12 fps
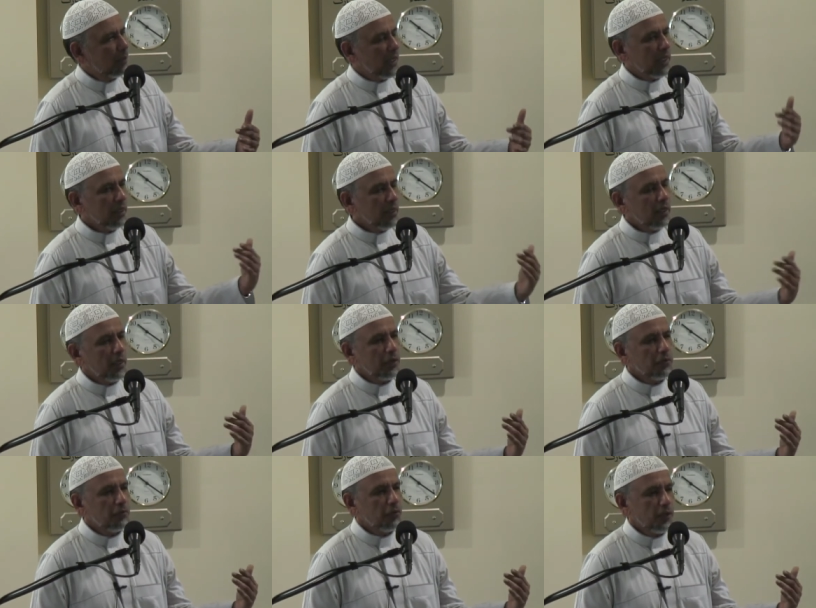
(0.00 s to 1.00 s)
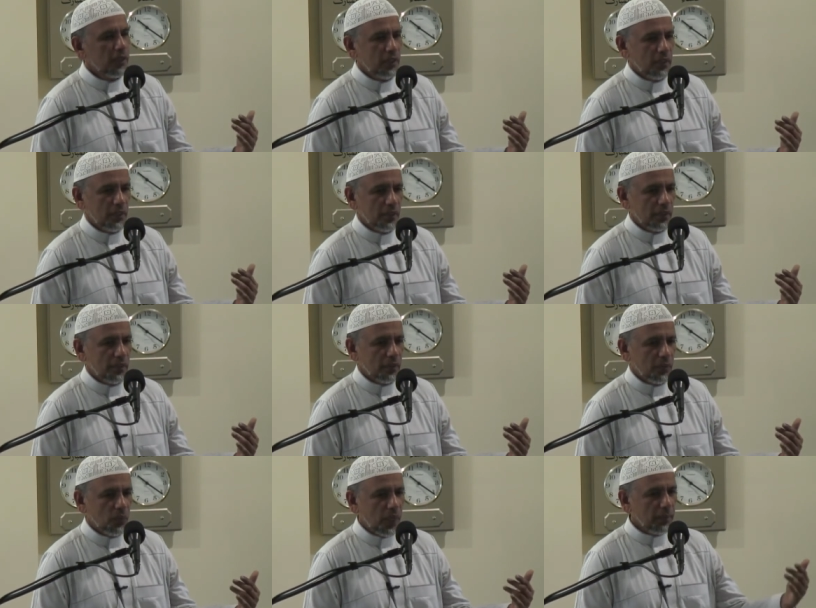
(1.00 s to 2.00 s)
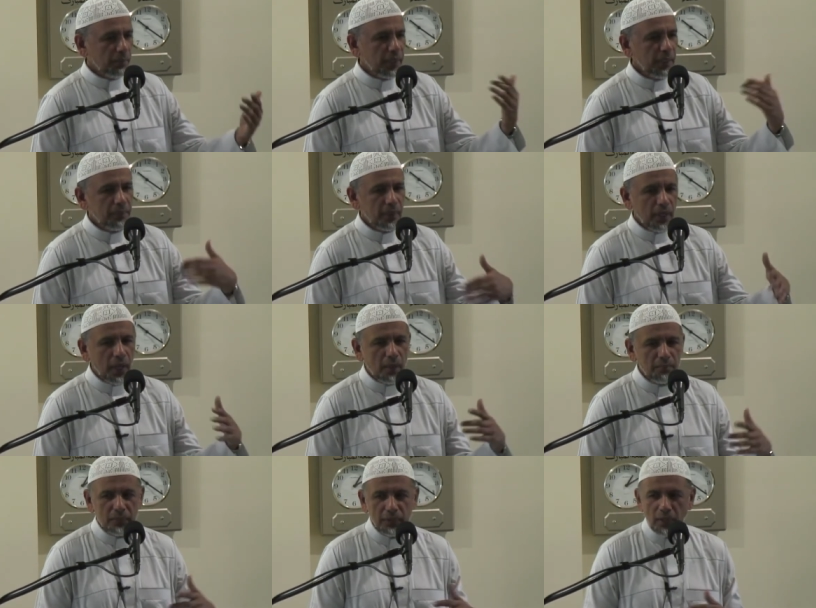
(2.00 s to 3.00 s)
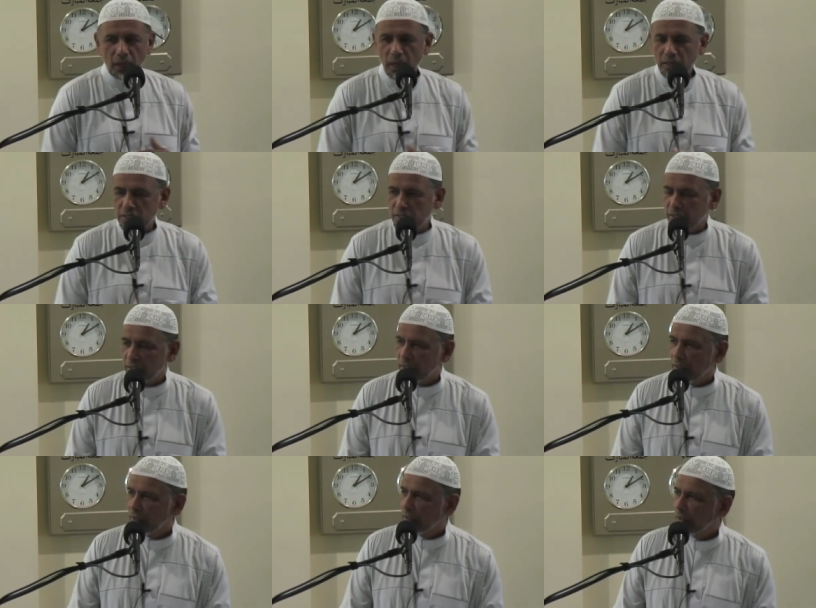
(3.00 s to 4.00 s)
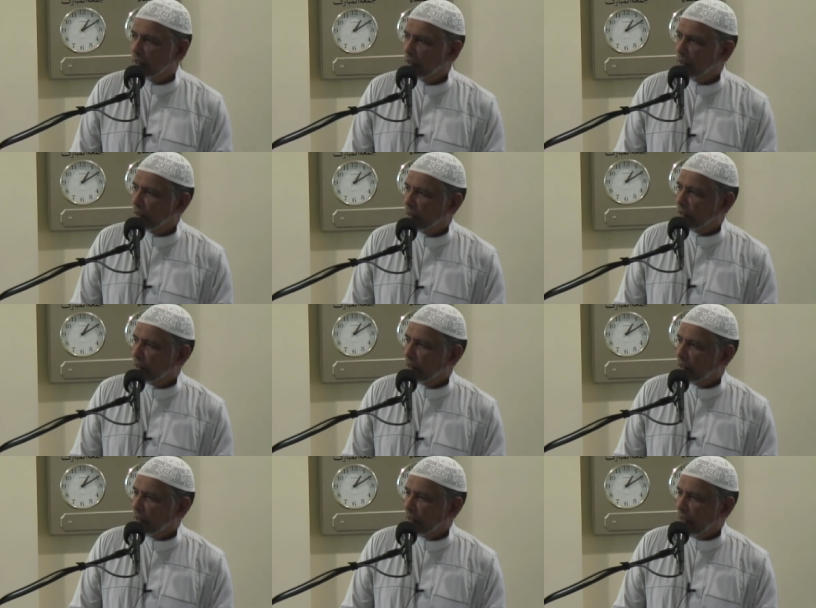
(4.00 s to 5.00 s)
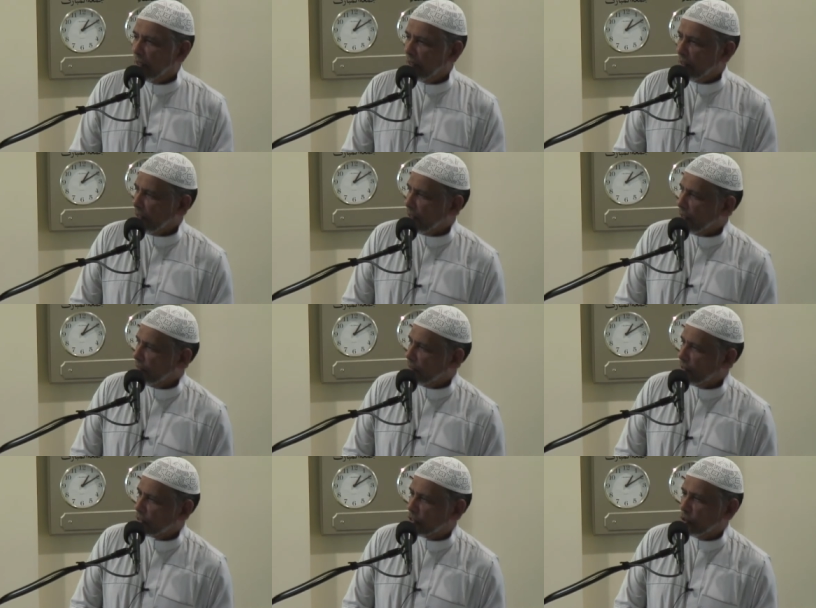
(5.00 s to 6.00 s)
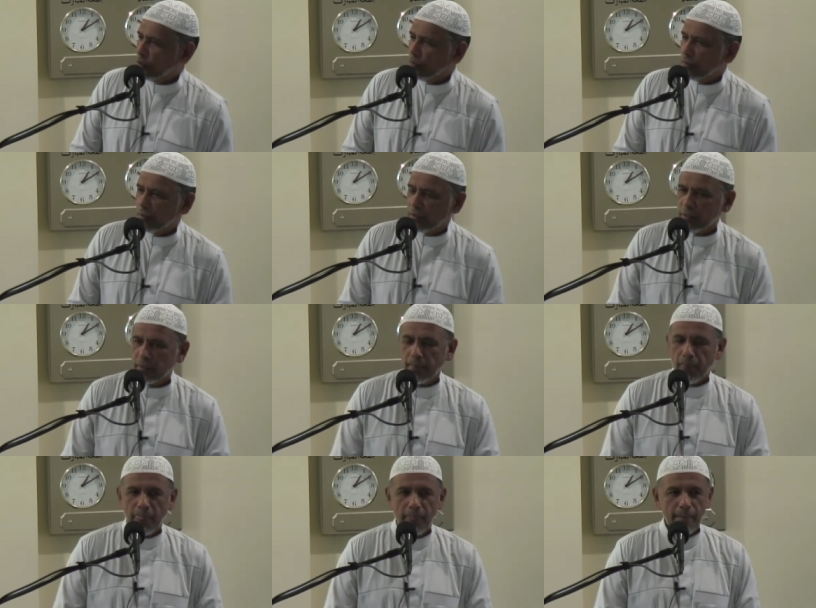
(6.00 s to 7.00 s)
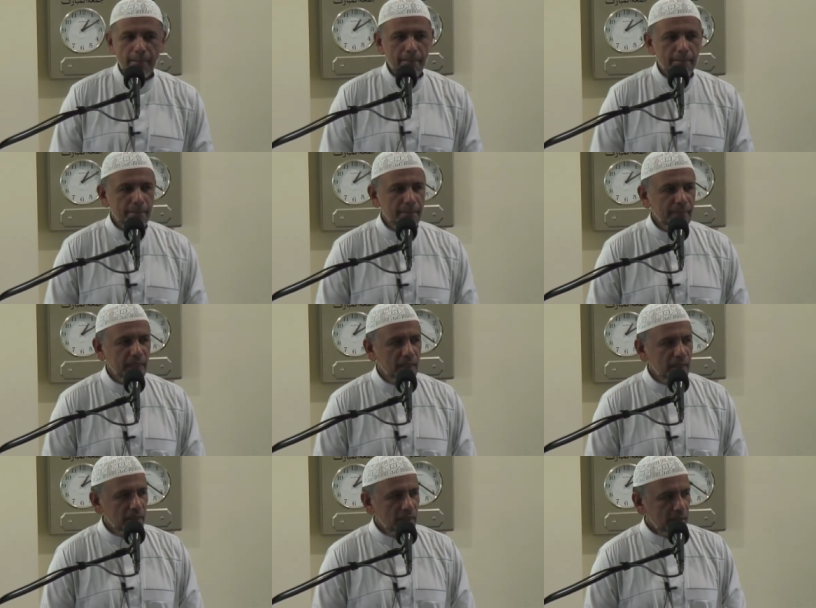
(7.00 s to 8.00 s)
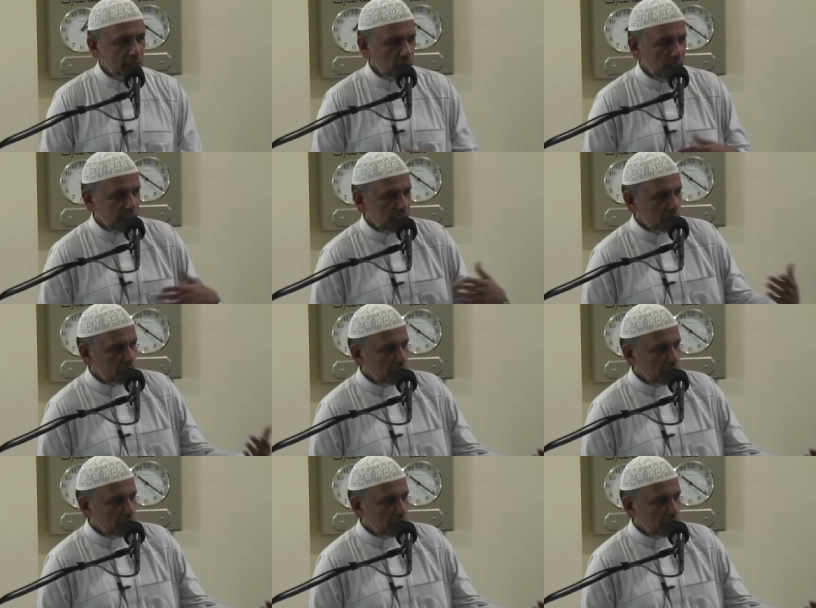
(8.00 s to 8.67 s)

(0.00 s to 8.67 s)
being careful when people come to us and they give us news that we need to